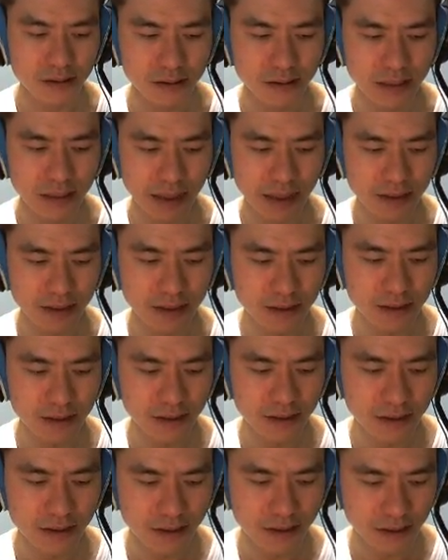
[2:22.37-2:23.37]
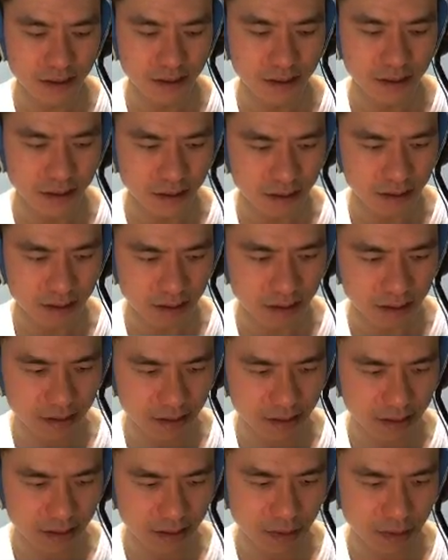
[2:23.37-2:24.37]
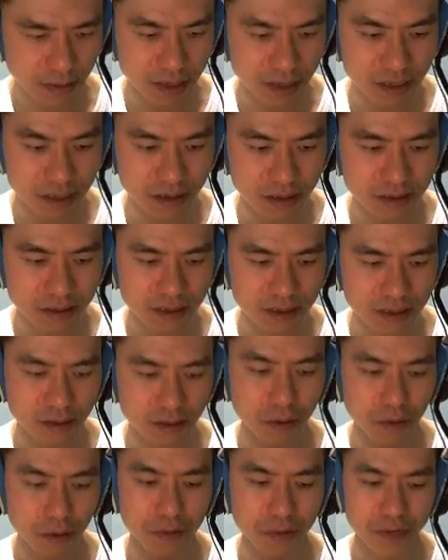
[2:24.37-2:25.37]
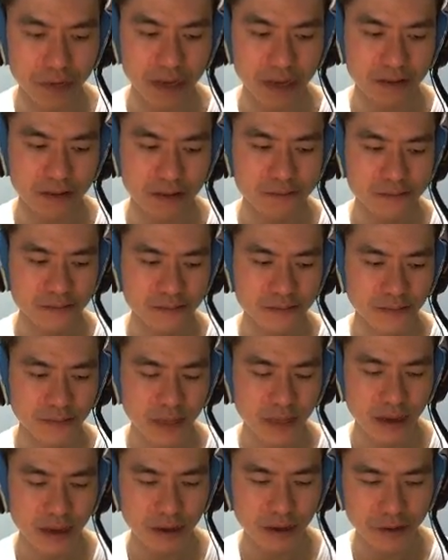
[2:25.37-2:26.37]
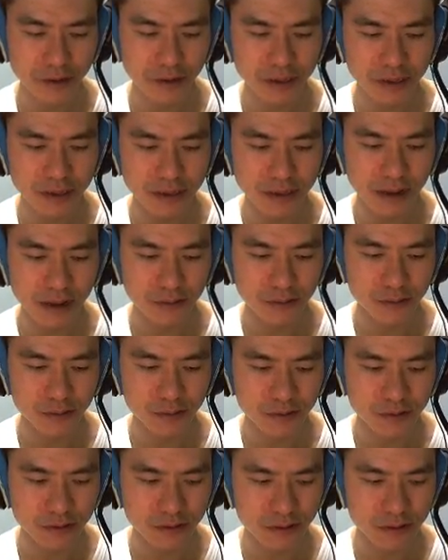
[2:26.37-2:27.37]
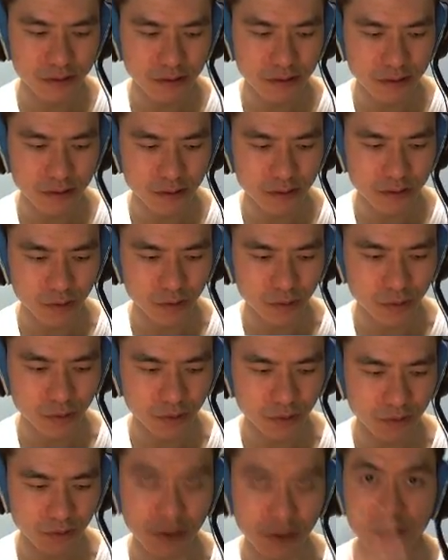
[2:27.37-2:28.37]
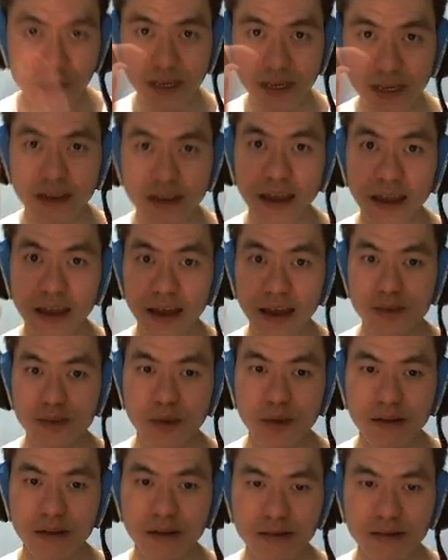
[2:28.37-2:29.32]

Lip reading: Then the amelioration skill 3, increase the dark runes to 40% as well.